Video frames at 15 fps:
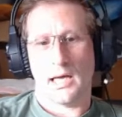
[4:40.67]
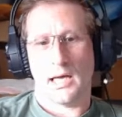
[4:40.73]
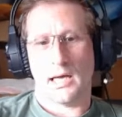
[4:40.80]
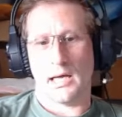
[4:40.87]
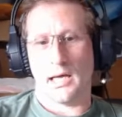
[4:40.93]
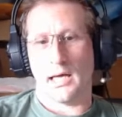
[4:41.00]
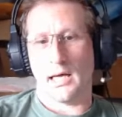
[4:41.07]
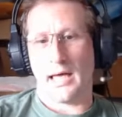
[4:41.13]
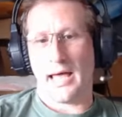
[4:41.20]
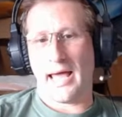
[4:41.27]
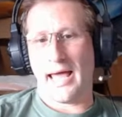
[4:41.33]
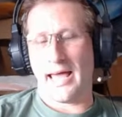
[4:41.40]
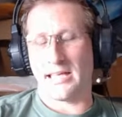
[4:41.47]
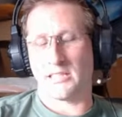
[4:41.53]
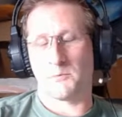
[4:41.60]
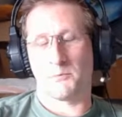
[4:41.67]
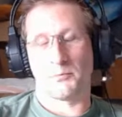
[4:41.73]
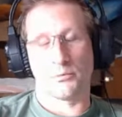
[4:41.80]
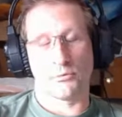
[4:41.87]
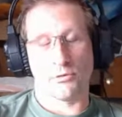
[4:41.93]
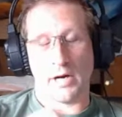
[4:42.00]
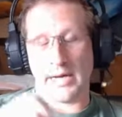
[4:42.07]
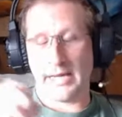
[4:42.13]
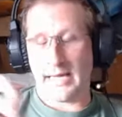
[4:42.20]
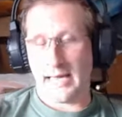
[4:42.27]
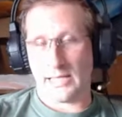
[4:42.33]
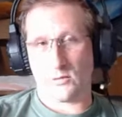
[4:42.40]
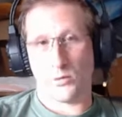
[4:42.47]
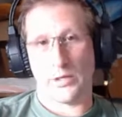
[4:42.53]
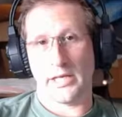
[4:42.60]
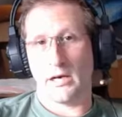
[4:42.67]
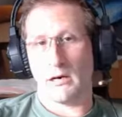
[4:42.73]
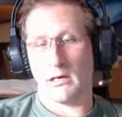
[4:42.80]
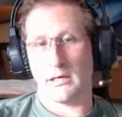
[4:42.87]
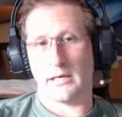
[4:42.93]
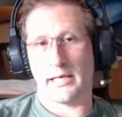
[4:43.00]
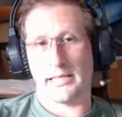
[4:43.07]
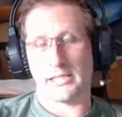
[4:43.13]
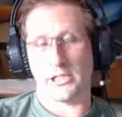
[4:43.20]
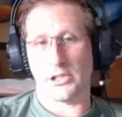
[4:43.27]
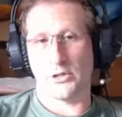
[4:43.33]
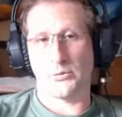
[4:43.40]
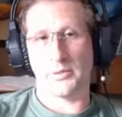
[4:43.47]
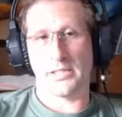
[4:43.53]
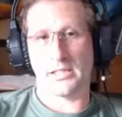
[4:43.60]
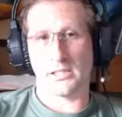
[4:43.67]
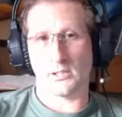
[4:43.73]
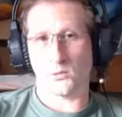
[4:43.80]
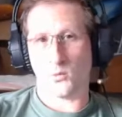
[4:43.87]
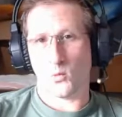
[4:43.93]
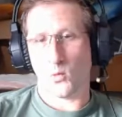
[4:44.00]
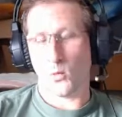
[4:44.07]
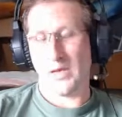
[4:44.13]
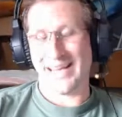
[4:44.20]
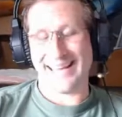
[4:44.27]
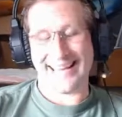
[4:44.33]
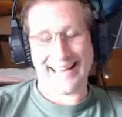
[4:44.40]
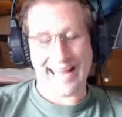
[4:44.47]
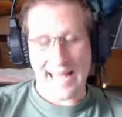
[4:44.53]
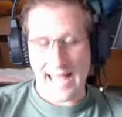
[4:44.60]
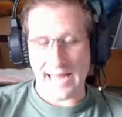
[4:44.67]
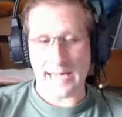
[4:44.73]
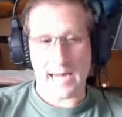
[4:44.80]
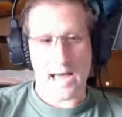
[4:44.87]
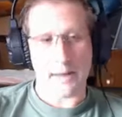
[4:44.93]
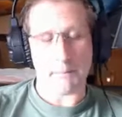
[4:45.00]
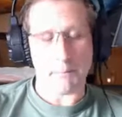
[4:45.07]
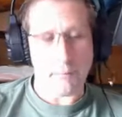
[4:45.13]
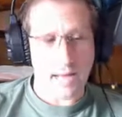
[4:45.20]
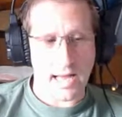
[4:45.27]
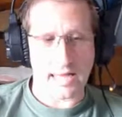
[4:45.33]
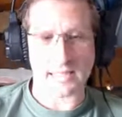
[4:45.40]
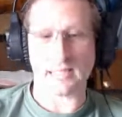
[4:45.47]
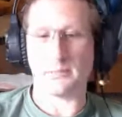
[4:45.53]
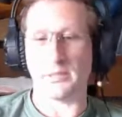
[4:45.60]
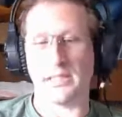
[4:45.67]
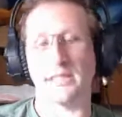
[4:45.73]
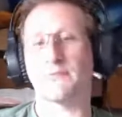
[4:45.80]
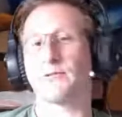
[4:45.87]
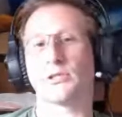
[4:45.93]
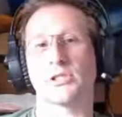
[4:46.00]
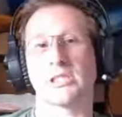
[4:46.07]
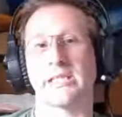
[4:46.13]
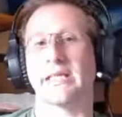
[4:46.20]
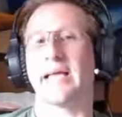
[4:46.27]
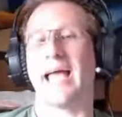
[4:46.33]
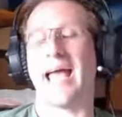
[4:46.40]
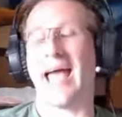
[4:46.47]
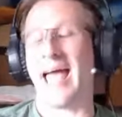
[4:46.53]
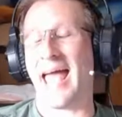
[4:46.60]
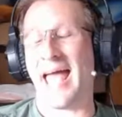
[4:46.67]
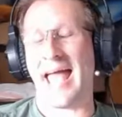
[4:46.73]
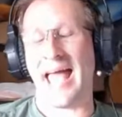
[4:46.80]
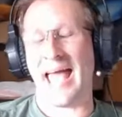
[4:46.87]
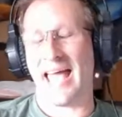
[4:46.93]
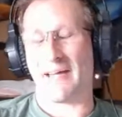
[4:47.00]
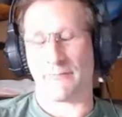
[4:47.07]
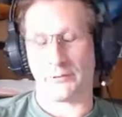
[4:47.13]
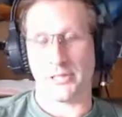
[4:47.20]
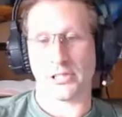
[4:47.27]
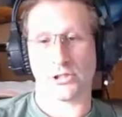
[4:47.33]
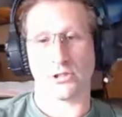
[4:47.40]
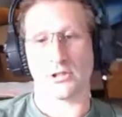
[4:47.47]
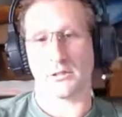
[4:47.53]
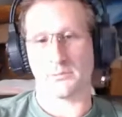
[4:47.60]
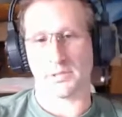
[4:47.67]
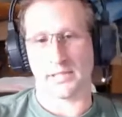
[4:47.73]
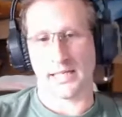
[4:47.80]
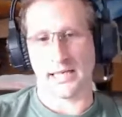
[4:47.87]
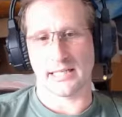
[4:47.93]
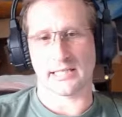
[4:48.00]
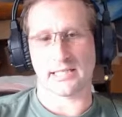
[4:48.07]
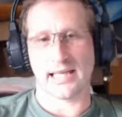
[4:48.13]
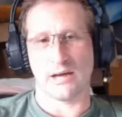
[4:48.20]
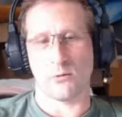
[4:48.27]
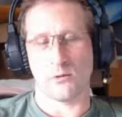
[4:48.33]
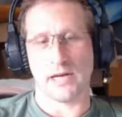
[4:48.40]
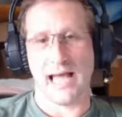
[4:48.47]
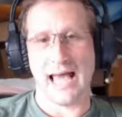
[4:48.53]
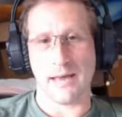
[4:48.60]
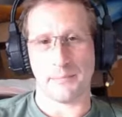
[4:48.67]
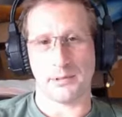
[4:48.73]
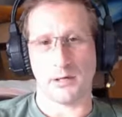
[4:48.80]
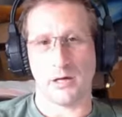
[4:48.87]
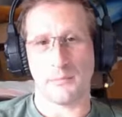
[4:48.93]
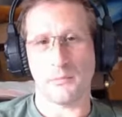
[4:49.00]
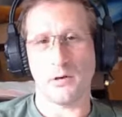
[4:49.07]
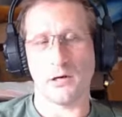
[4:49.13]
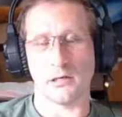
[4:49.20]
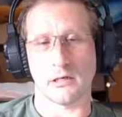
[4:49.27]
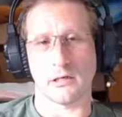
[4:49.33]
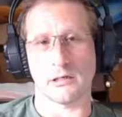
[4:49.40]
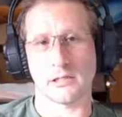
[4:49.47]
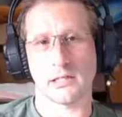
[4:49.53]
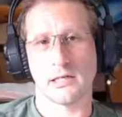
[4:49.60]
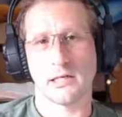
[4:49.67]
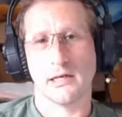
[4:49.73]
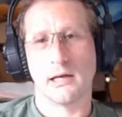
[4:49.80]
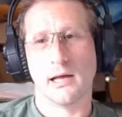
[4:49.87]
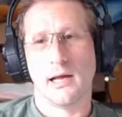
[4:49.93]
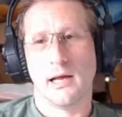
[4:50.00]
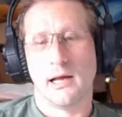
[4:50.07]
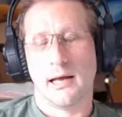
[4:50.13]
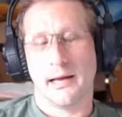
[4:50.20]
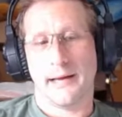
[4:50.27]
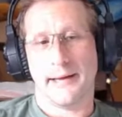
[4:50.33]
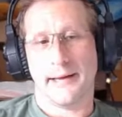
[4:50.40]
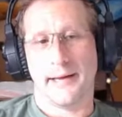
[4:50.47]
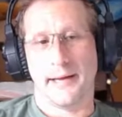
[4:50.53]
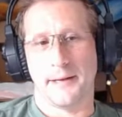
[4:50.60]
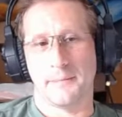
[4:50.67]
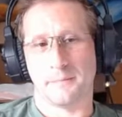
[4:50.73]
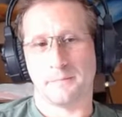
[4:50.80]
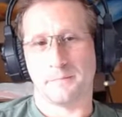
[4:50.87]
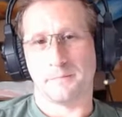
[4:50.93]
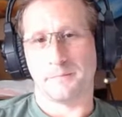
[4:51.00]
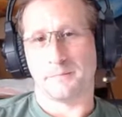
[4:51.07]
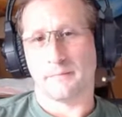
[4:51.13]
as bright as we are as humans, we cannot possibly foresee every circumstance that would happen on Mars. And